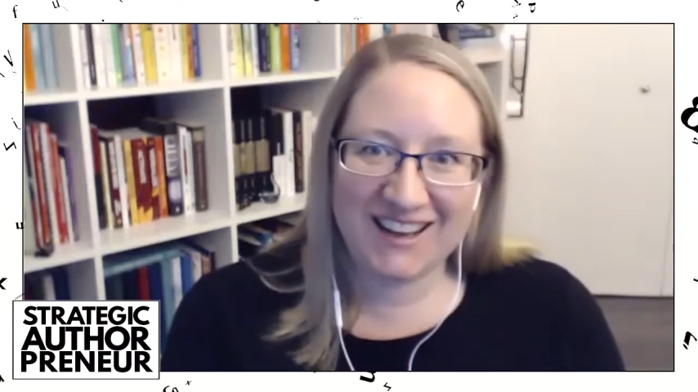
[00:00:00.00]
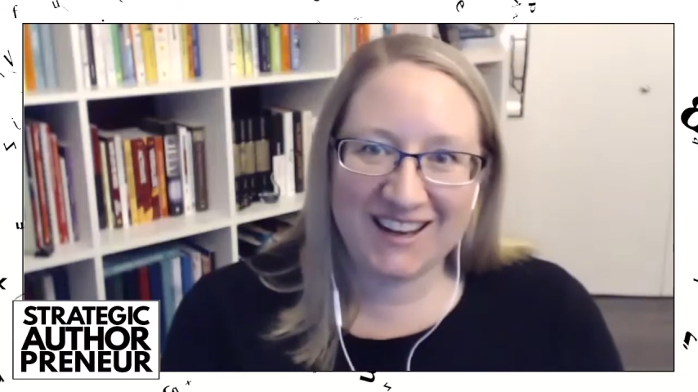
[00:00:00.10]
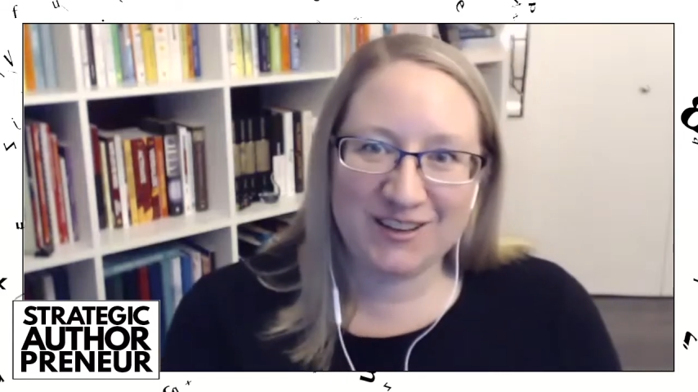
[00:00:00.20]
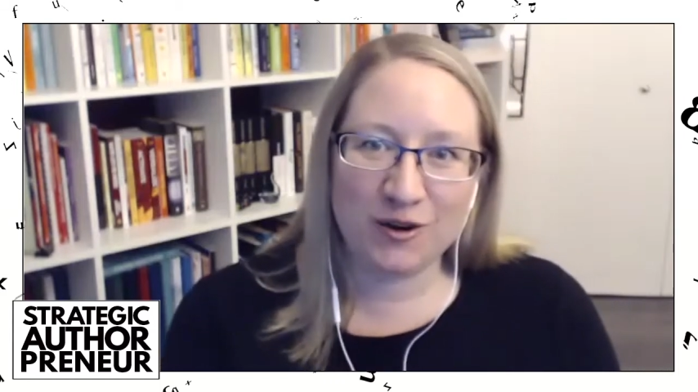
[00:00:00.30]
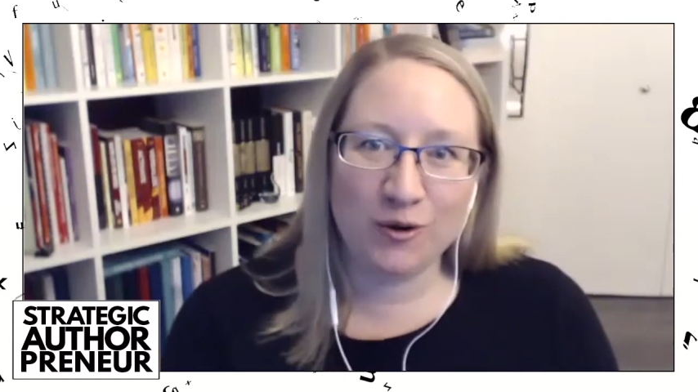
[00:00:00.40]

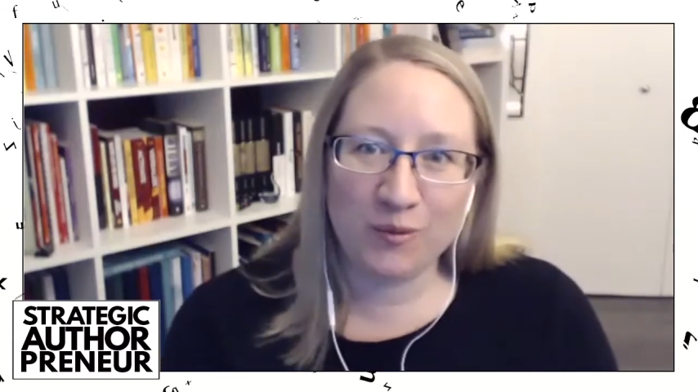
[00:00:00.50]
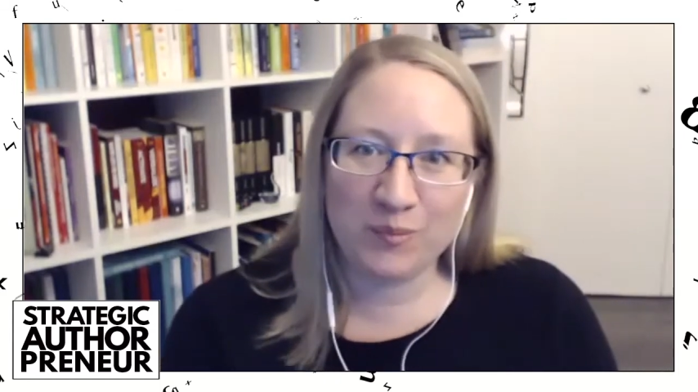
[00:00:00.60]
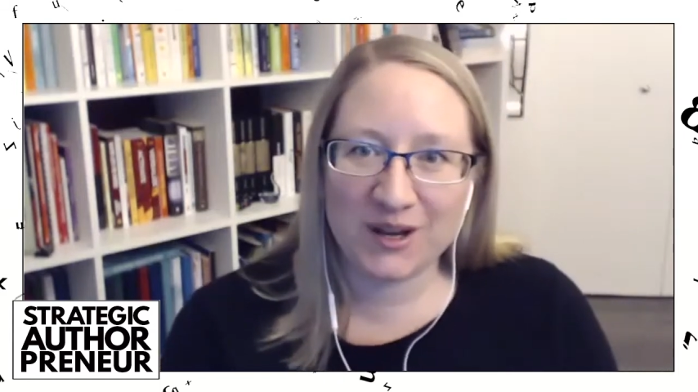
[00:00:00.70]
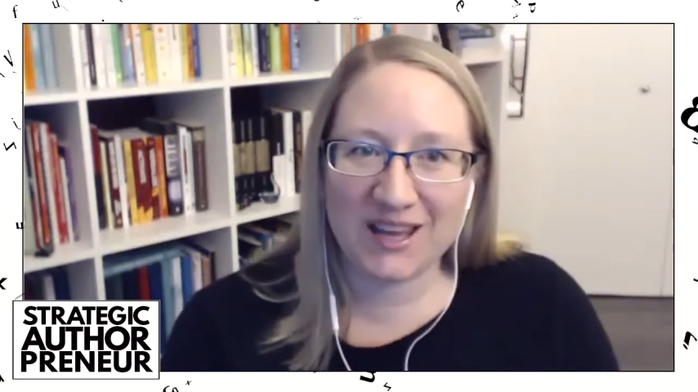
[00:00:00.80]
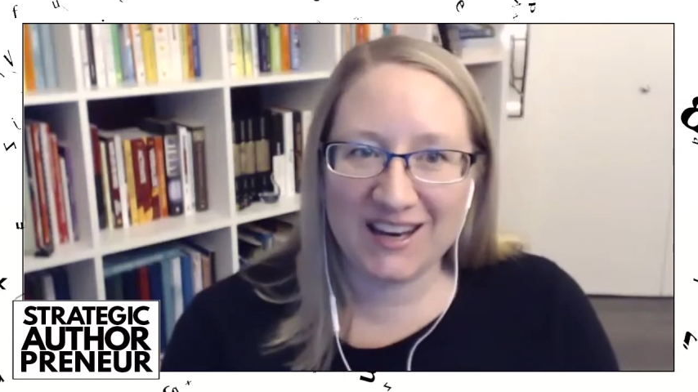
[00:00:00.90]
your whole
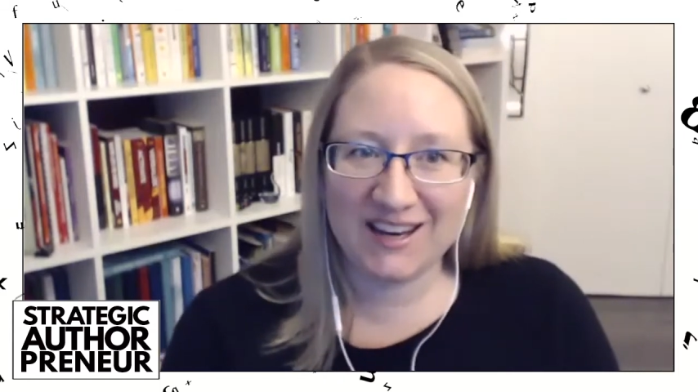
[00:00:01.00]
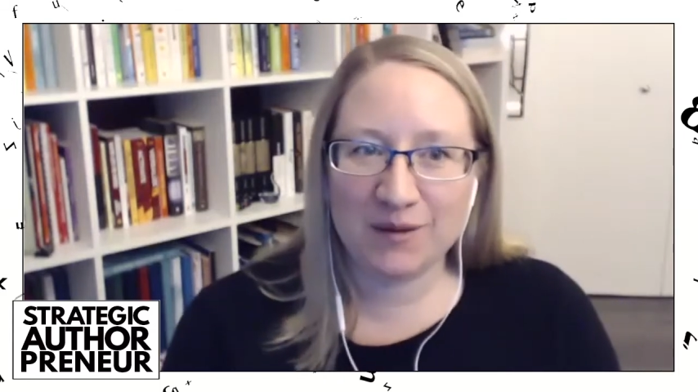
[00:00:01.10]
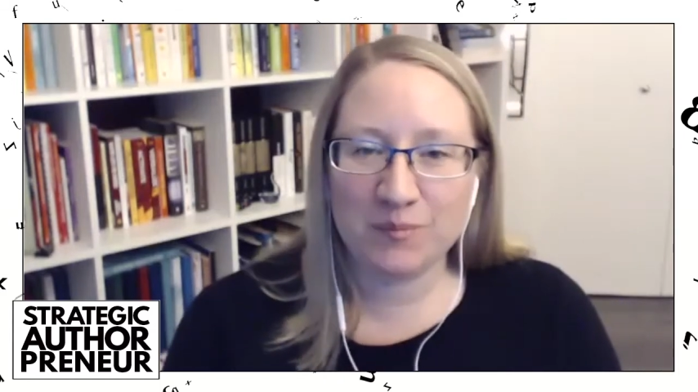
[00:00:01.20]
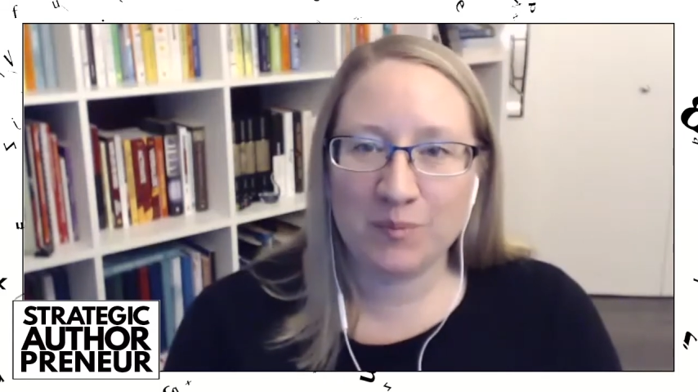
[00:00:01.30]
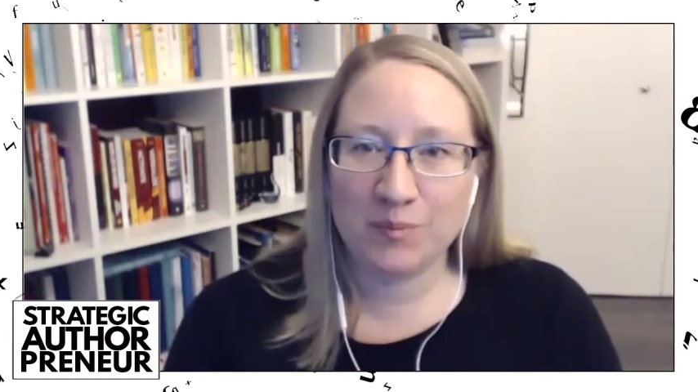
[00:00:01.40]
book
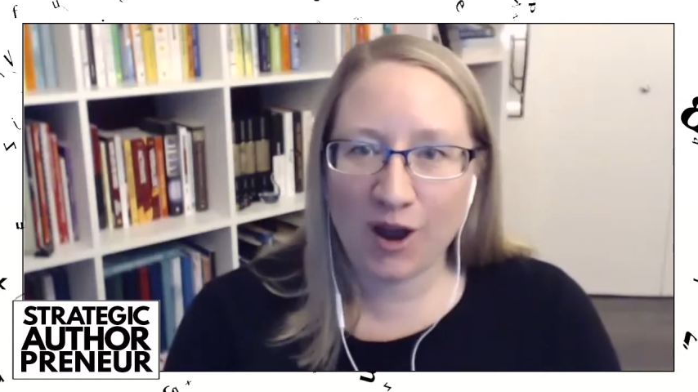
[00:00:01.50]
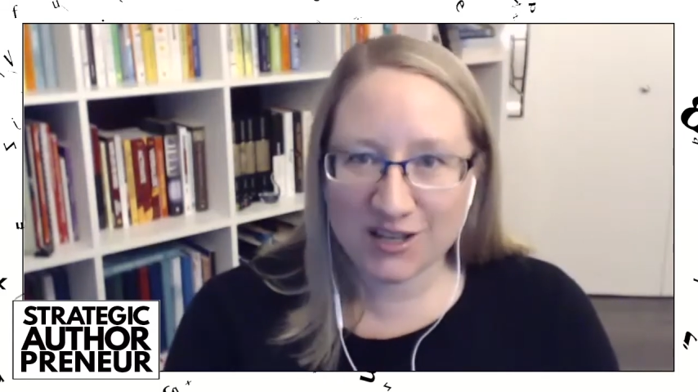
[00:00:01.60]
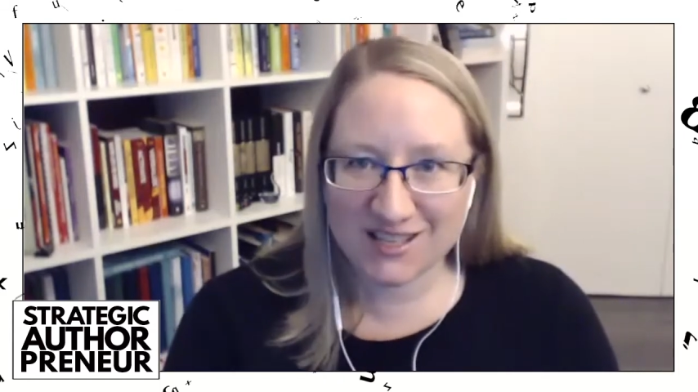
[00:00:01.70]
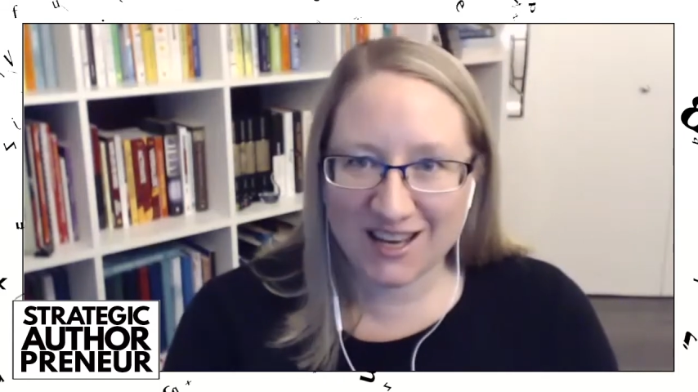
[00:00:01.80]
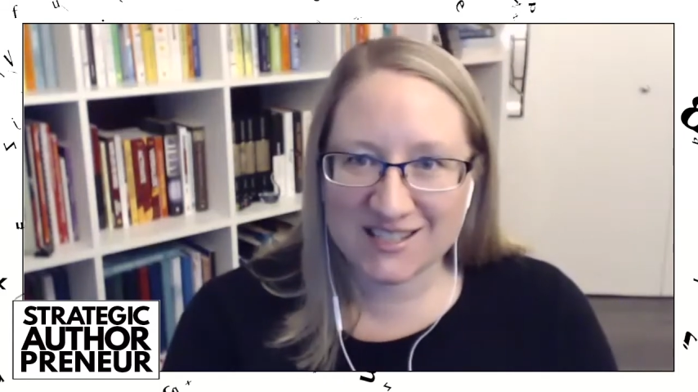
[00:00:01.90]
editing
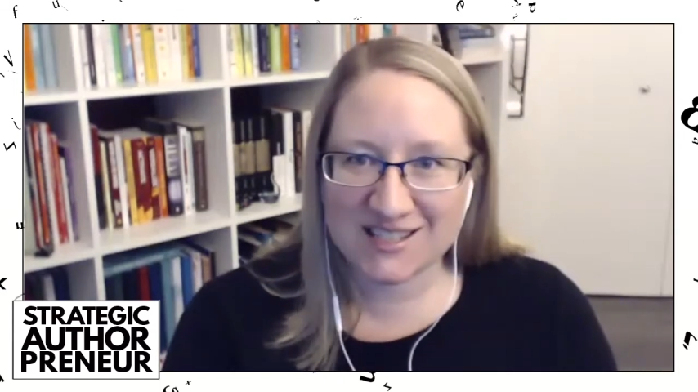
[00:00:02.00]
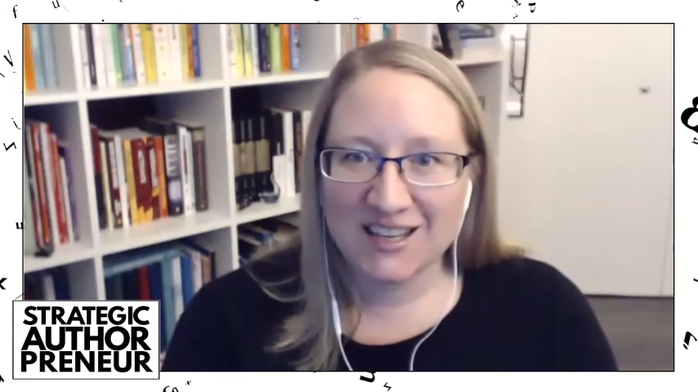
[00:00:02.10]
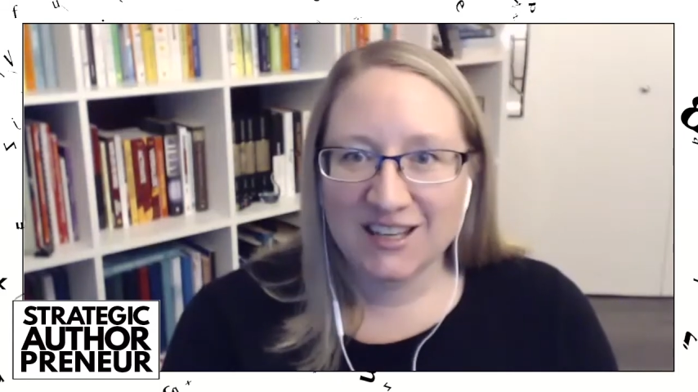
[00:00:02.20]
process